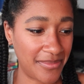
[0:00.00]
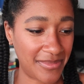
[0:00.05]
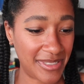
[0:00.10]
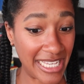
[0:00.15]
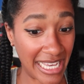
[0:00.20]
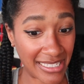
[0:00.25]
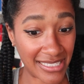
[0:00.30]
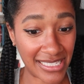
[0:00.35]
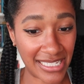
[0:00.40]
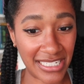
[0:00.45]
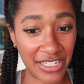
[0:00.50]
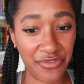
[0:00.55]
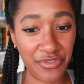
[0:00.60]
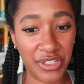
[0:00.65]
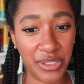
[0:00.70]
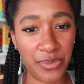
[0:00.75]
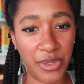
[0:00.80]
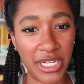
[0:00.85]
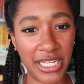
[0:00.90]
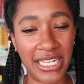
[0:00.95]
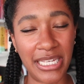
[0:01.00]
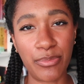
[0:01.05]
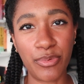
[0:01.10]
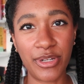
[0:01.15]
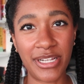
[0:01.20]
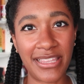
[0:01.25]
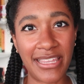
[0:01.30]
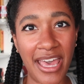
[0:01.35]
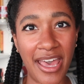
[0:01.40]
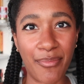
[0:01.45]
yes, I definitely wanna keep
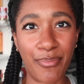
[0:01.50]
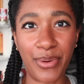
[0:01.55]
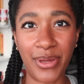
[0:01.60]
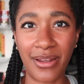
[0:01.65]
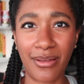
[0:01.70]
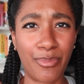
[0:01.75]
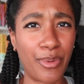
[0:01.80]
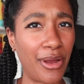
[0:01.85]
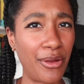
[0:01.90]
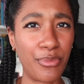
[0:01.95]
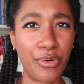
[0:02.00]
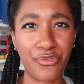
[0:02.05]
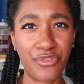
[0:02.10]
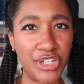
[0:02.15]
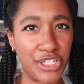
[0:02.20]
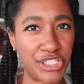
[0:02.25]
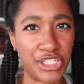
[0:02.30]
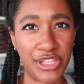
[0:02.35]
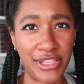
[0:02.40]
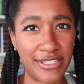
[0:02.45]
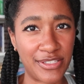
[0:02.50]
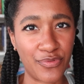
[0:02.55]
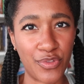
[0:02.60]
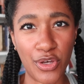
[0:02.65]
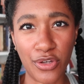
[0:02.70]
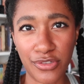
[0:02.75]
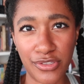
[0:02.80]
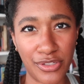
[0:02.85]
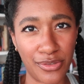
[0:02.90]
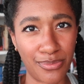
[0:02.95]
reading that, but I probably won't finish it in this
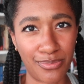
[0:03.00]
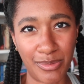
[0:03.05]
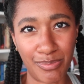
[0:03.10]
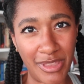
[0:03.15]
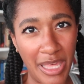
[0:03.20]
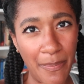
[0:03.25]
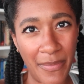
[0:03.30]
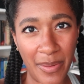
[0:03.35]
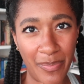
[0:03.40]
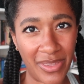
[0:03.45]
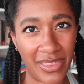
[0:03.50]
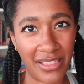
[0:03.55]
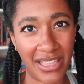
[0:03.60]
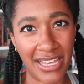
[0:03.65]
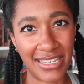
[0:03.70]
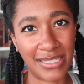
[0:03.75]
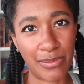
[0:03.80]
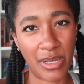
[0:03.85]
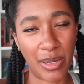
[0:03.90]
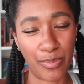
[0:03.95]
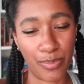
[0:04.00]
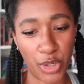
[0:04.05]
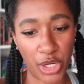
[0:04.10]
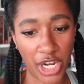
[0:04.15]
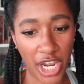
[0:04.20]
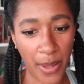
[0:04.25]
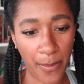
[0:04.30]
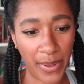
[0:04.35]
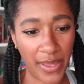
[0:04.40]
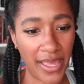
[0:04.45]
vlog, so that might be the last time I bring
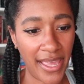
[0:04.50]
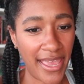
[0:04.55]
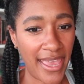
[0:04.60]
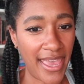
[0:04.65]
it up.